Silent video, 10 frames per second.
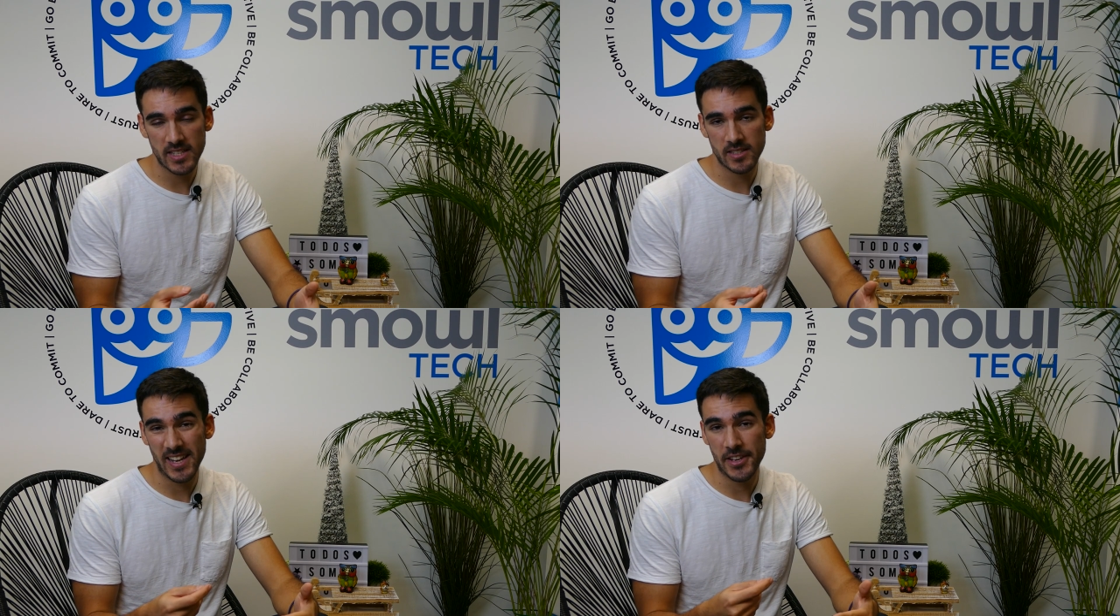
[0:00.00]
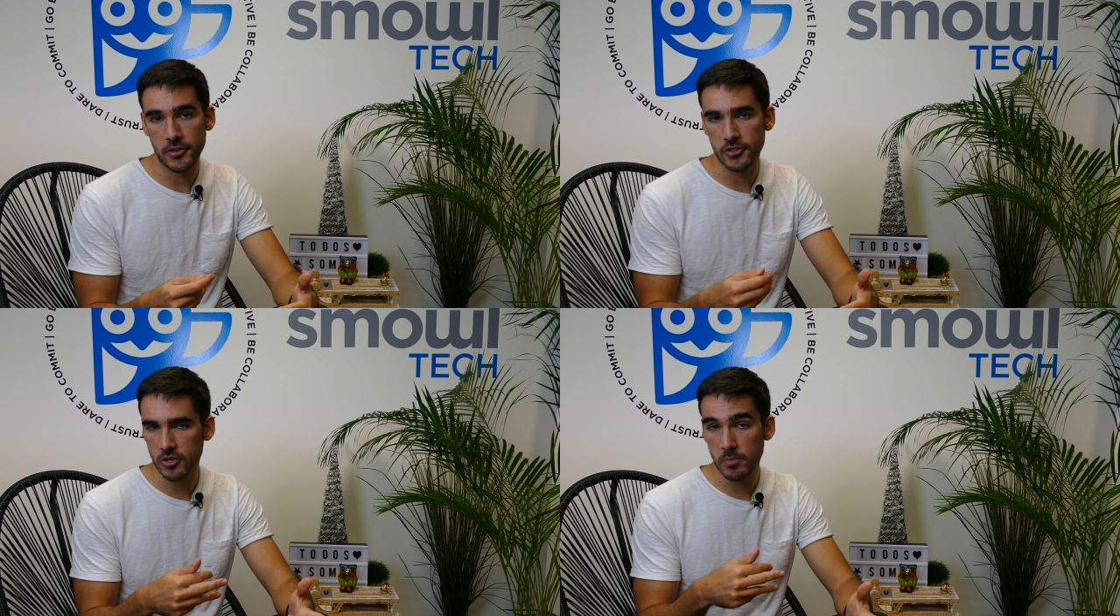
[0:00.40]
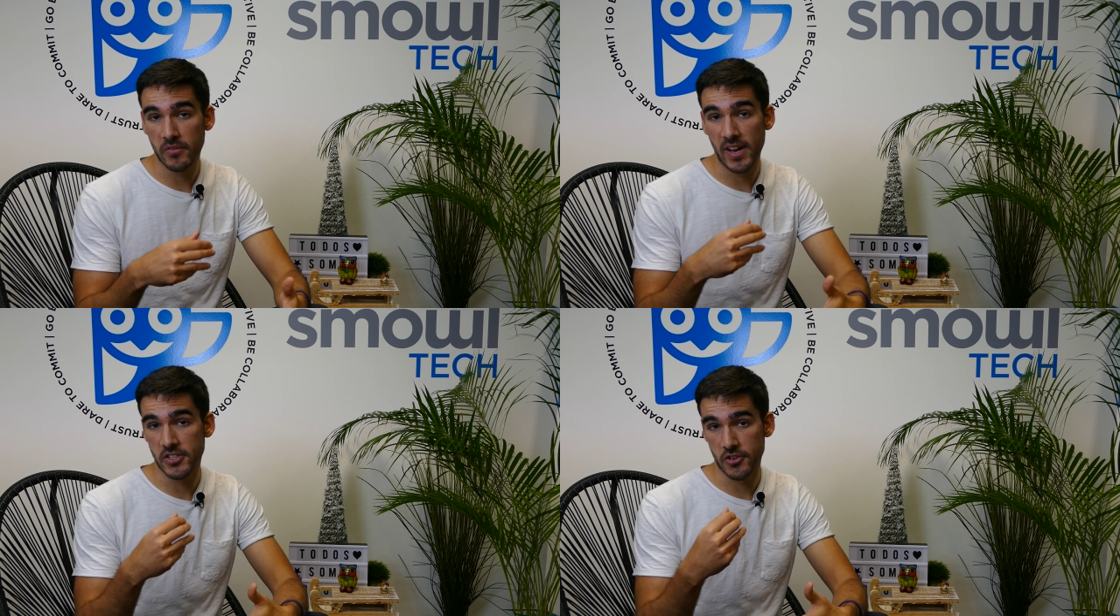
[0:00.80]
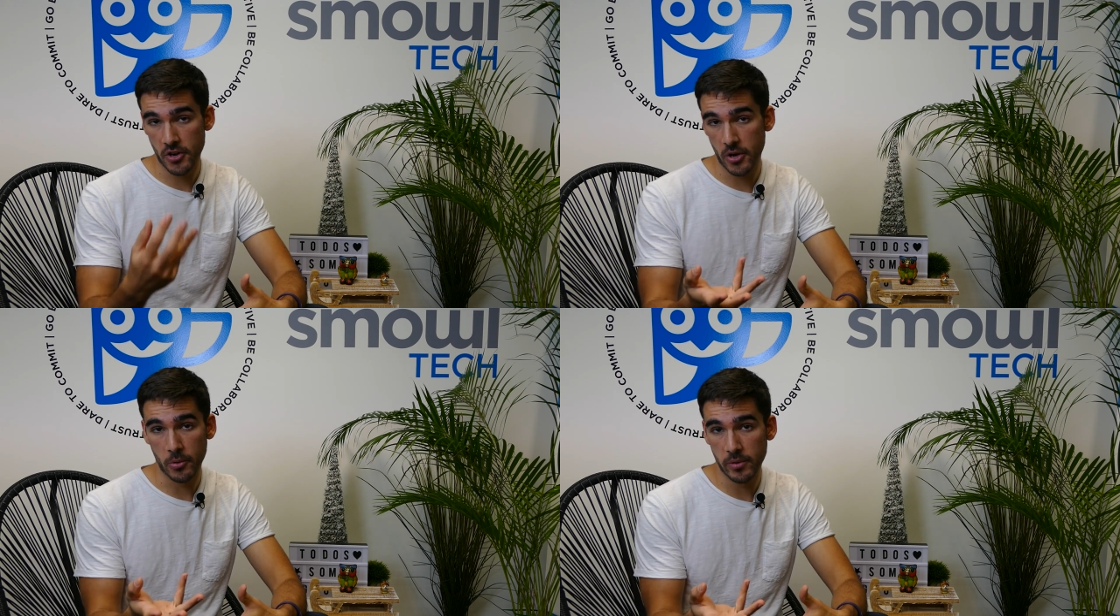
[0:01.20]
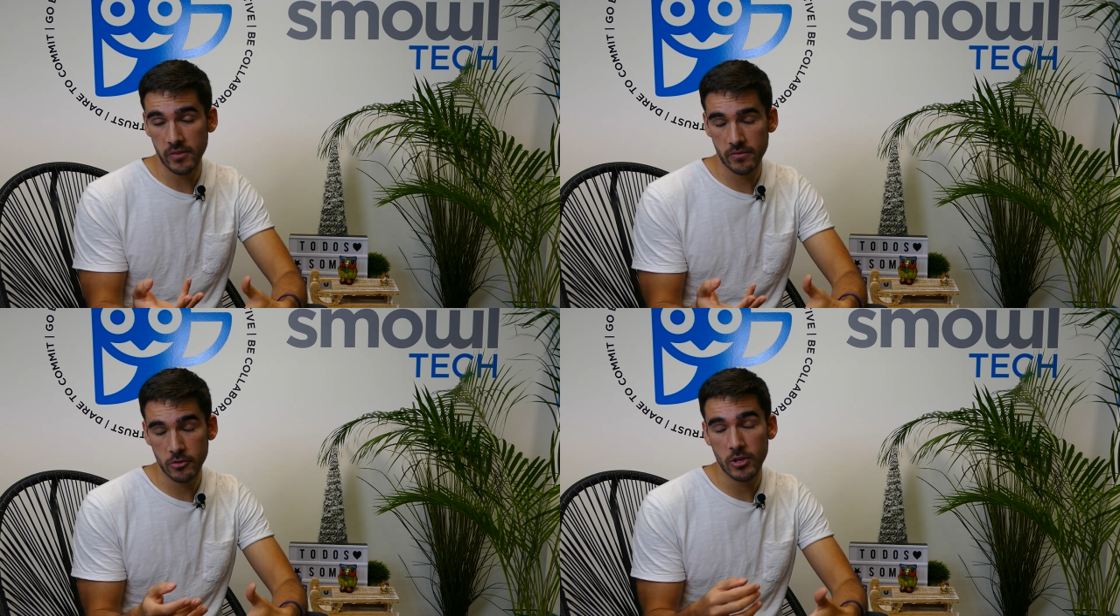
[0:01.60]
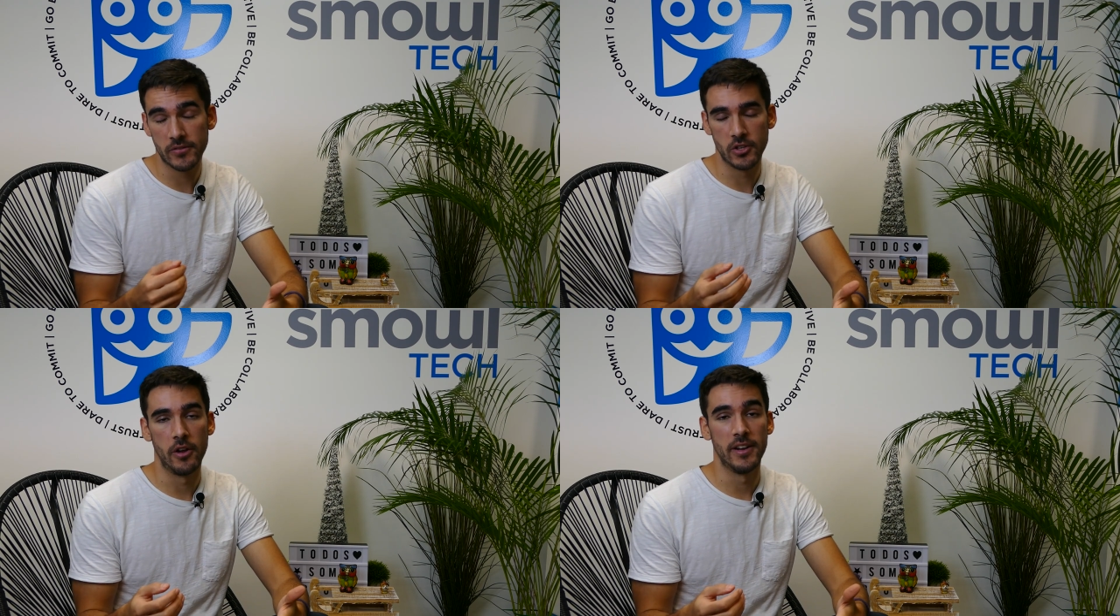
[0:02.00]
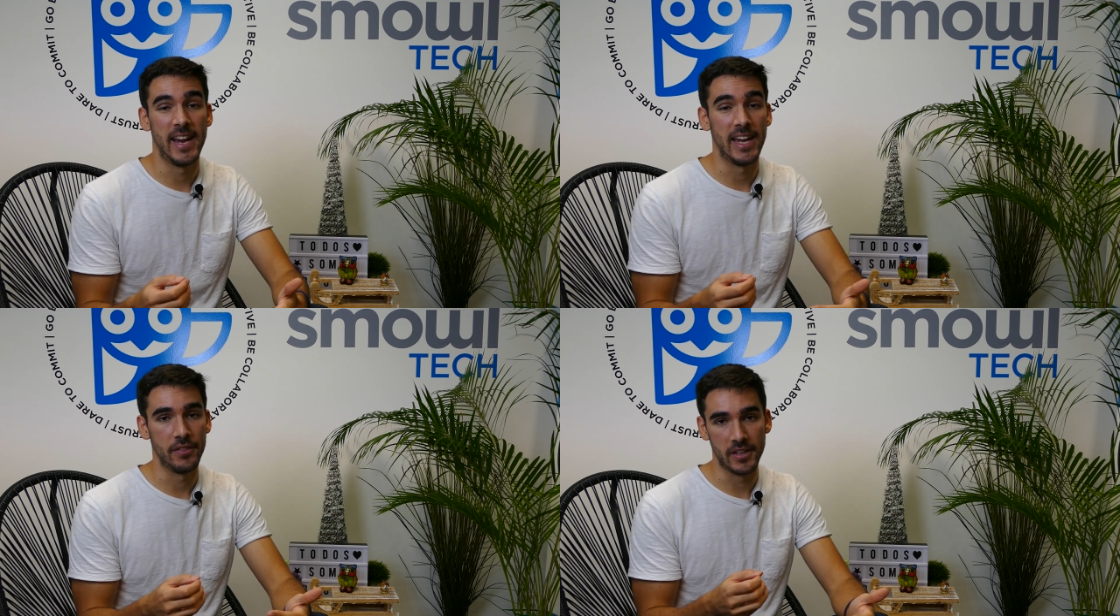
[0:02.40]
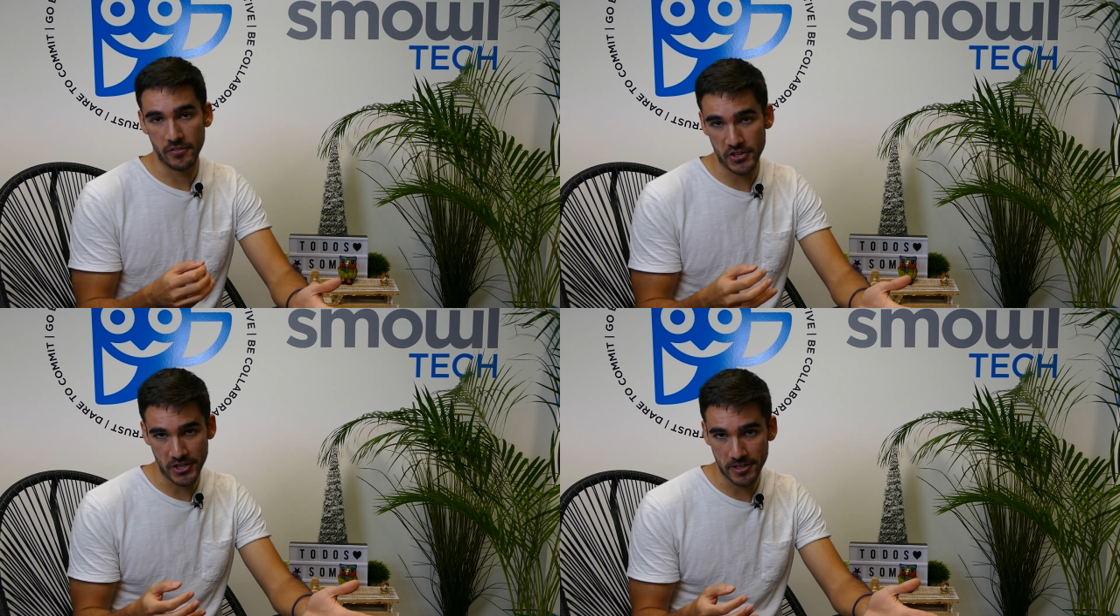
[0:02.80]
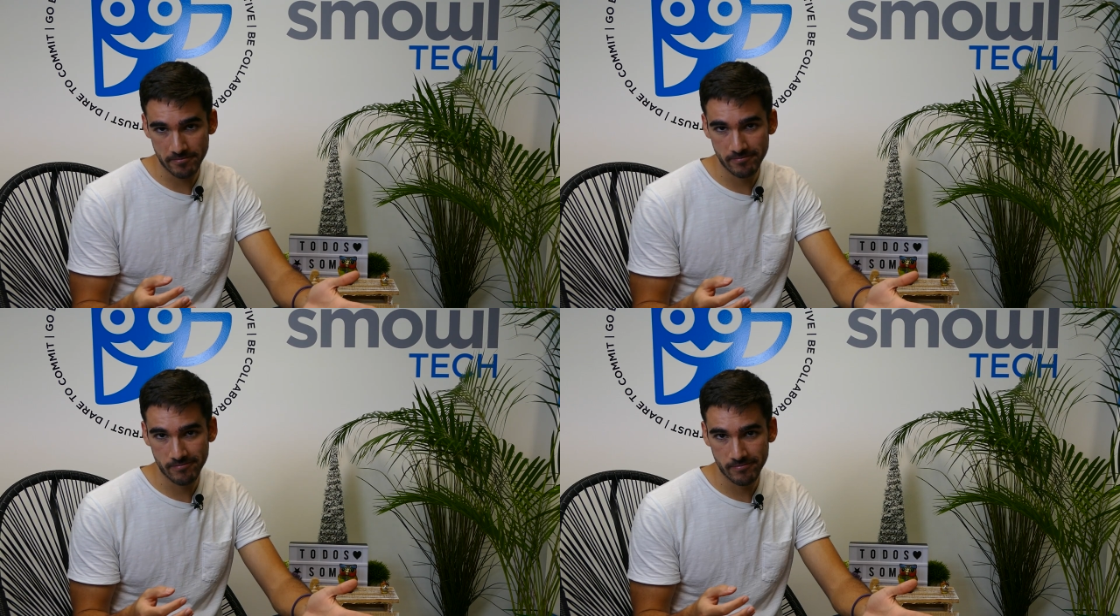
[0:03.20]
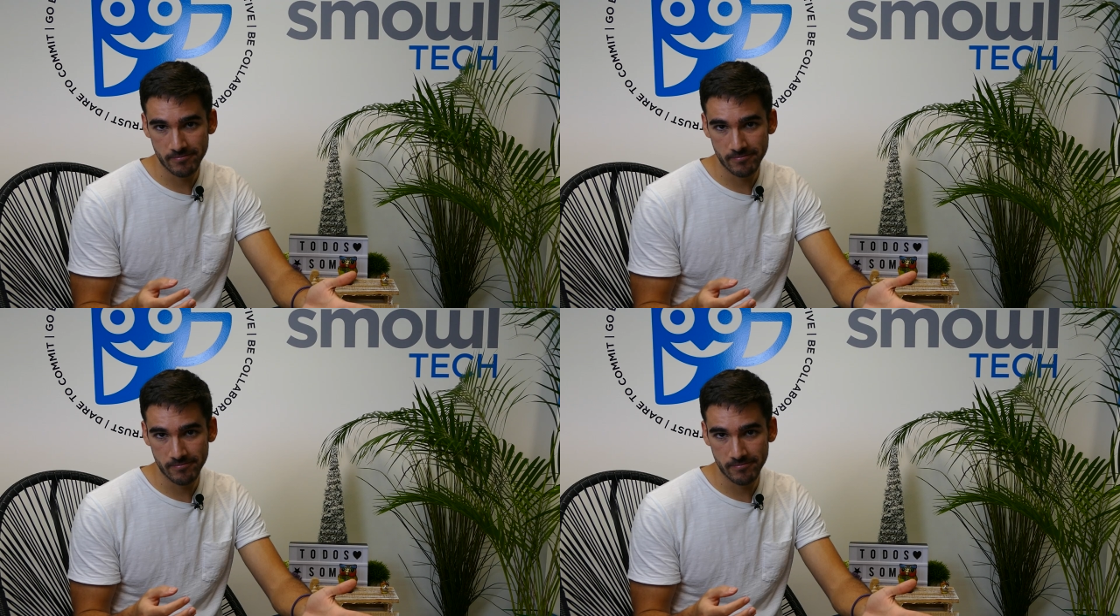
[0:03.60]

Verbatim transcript: Just let your supervisor know if you have done anything fishy.